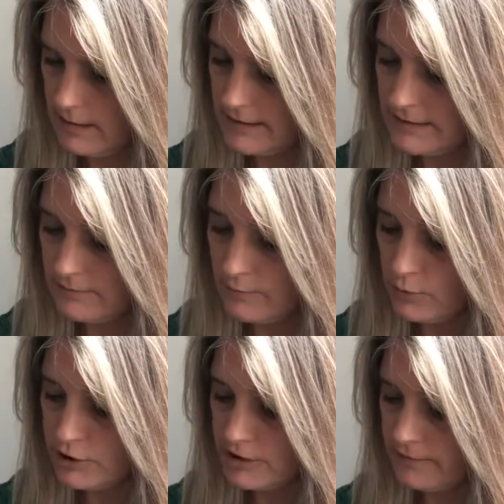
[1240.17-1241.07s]
it's
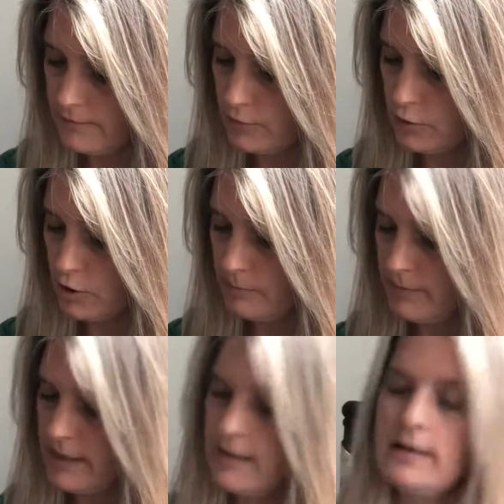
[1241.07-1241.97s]
unfortunate for her
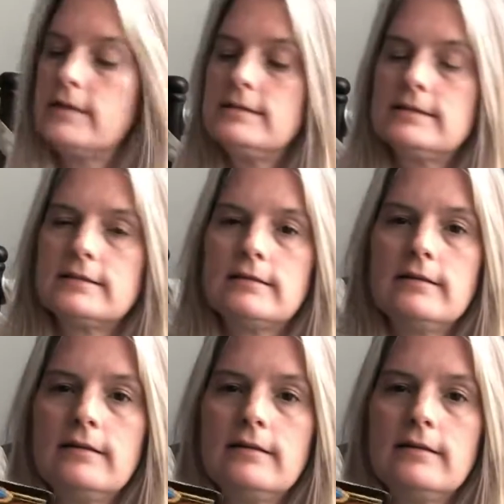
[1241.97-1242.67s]
because